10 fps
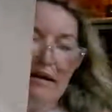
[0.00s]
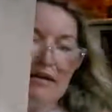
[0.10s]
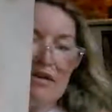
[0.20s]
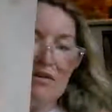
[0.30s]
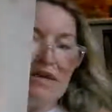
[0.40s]

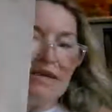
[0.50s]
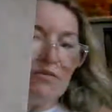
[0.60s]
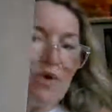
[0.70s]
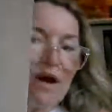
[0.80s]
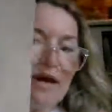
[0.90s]
So
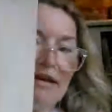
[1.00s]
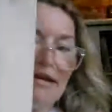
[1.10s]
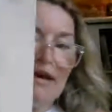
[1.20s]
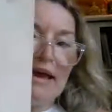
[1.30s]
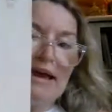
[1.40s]
linen white
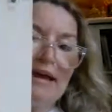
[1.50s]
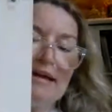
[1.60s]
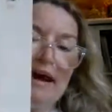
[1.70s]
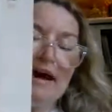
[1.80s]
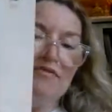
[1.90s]
and
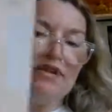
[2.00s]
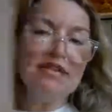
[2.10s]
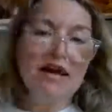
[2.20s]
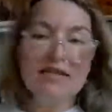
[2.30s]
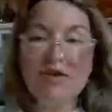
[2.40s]
ivory
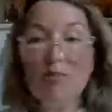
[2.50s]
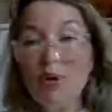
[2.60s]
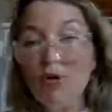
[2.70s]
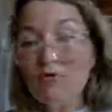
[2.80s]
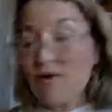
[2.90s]
tusk are
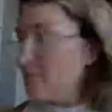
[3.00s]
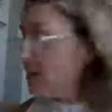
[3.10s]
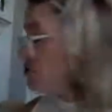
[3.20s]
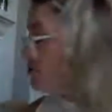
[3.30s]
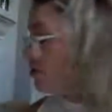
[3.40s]
both from
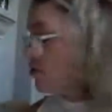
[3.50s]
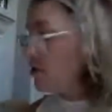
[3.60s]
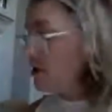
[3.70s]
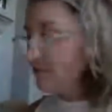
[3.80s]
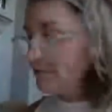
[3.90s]
Benjamin
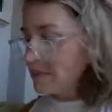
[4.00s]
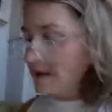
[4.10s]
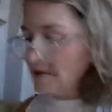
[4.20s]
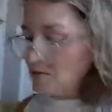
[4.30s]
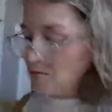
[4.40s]
Moore,
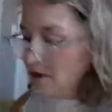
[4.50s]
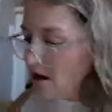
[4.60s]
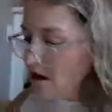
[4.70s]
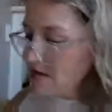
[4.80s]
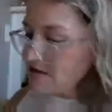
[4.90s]
and they're pretty
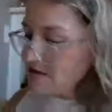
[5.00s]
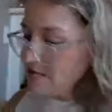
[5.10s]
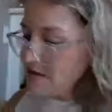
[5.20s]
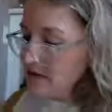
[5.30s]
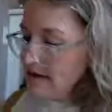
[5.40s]

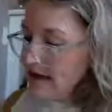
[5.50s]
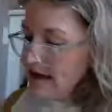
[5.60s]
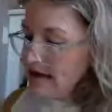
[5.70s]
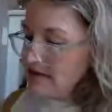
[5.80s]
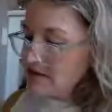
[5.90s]
awesome.
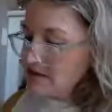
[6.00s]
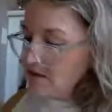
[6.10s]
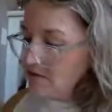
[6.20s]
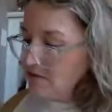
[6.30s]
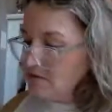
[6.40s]
And
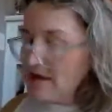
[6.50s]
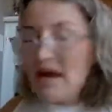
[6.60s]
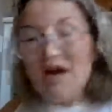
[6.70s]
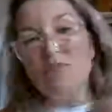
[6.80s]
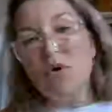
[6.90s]
so they
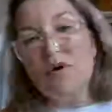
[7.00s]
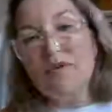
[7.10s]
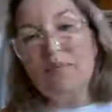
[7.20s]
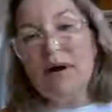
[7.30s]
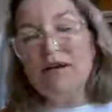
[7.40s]
have more of
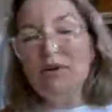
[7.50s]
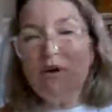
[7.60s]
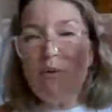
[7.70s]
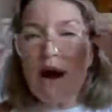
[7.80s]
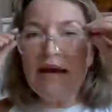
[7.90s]
a buttery
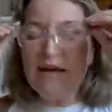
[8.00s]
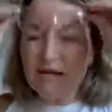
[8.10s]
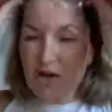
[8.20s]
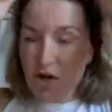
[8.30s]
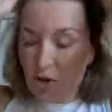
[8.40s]
white
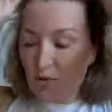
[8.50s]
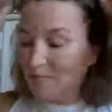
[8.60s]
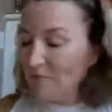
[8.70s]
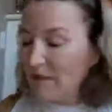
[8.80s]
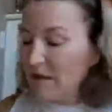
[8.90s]
tone.
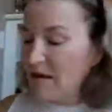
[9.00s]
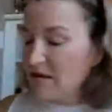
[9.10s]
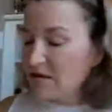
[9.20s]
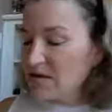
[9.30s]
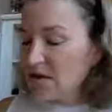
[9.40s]

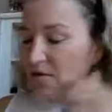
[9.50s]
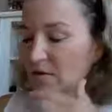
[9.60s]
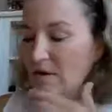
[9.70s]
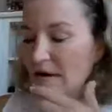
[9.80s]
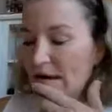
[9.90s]
So
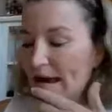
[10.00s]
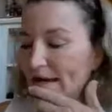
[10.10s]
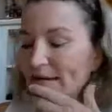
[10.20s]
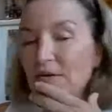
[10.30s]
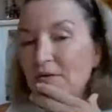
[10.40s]

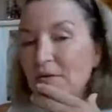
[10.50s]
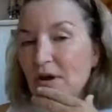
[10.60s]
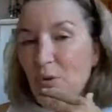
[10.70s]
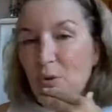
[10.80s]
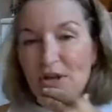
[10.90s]
how do you
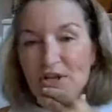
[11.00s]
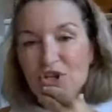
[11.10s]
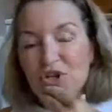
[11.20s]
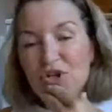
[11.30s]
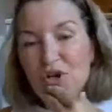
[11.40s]
know
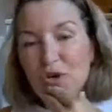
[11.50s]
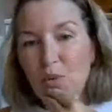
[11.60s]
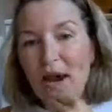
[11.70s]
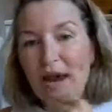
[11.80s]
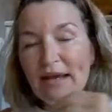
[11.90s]
which
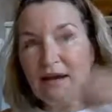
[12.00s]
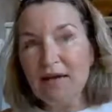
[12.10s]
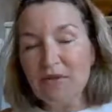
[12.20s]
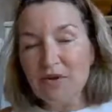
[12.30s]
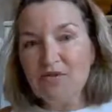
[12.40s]
white
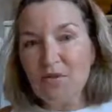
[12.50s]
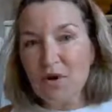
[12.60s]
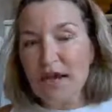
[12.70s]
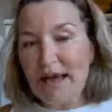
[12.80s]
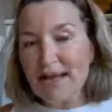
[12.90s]
of those four
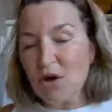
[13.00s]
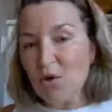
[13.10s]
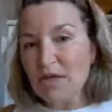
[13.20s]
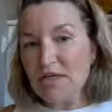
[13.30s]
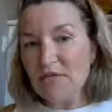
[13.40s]

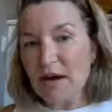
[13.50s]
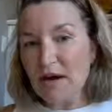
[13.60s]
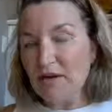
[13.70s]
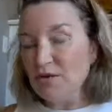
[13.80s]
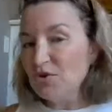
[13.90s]
categories? You've
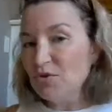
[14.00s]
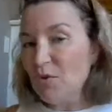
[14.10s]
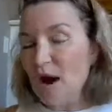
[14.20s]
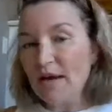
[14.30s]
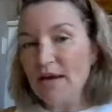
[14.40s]
got your true
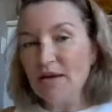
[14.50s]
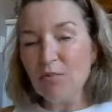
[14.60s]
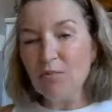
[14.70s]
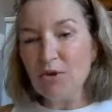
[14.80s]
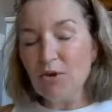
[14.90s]
white, your
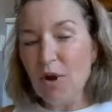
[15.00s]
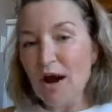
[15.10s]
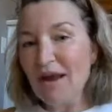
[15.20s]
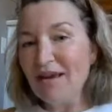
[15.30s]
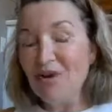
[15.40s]
blue
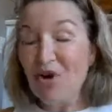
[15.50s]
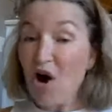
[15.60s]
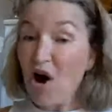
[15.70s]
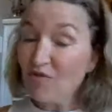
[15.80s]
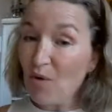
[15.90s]
white, your
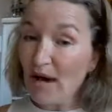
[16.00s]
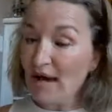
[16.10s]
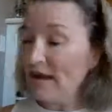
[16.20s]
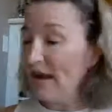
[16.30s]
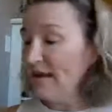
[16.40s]
off
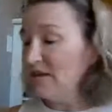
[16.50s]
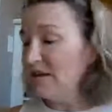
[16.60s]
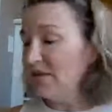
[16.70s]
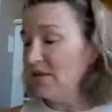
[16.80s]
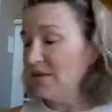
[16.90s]
white, and
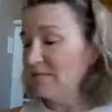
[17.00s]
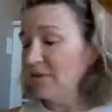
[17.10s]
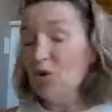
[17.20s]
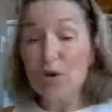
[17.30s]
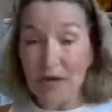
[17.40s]
then your
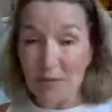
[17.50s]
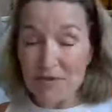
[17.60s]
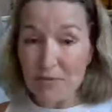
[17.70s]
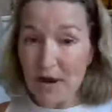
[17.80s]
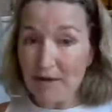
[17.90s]

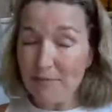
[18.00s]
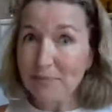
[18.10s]
creams, right?